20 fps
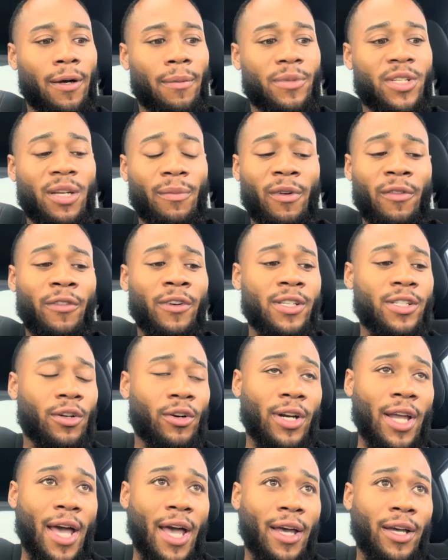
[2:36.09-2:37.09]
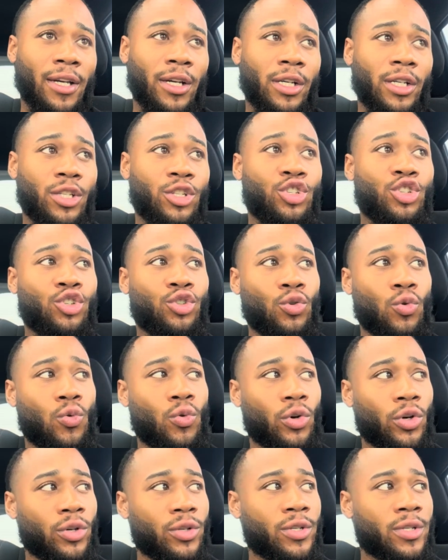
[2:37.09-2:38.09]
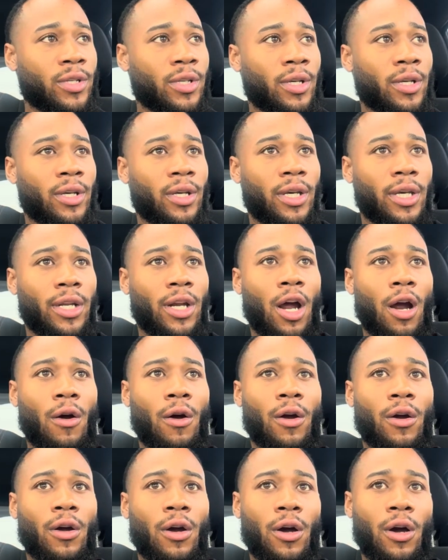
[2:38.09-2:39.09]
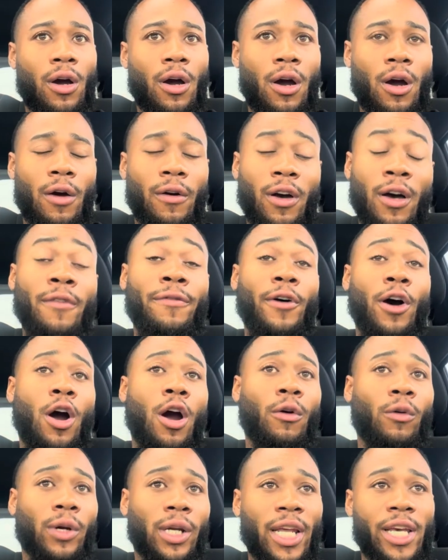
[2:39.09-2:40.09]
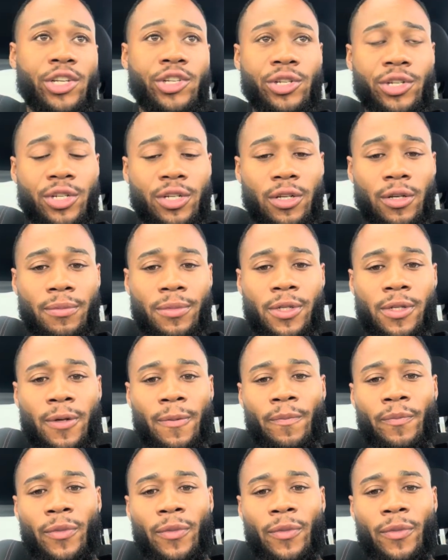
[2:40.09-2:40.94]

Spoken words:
Some of us are not good stewards of our relationships,